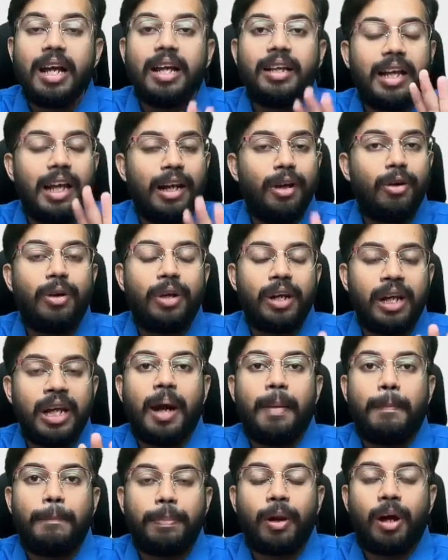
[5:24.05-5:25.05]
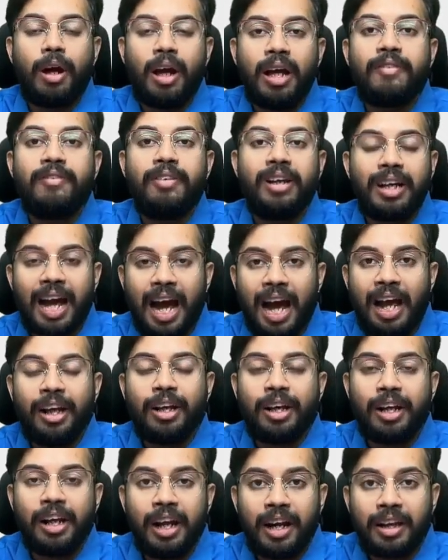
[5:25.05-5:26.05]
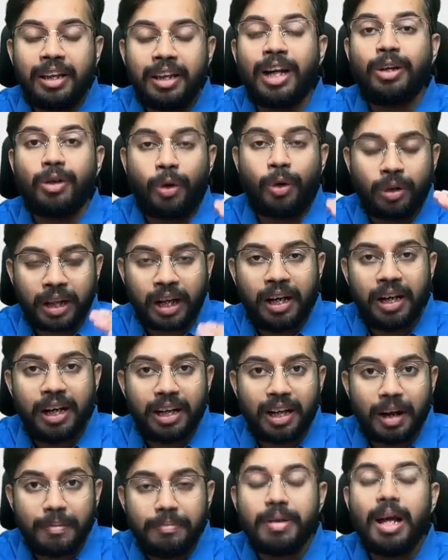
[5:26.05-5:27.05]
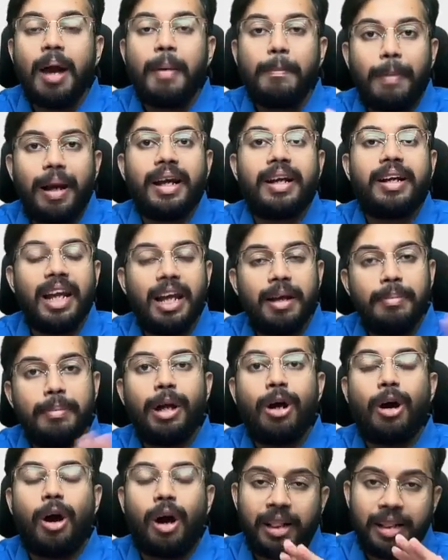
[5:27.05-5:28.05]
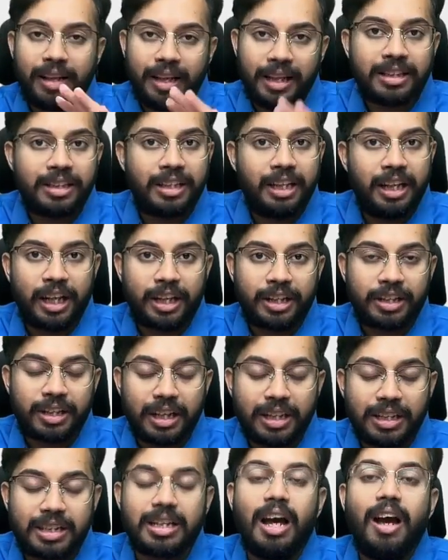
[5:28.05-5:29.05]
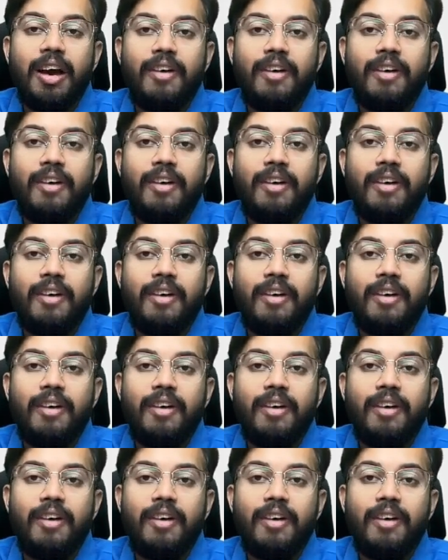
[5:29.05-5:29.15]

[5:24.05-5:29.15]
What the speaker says: then only employer will calculate the total income by claiming all these deductions.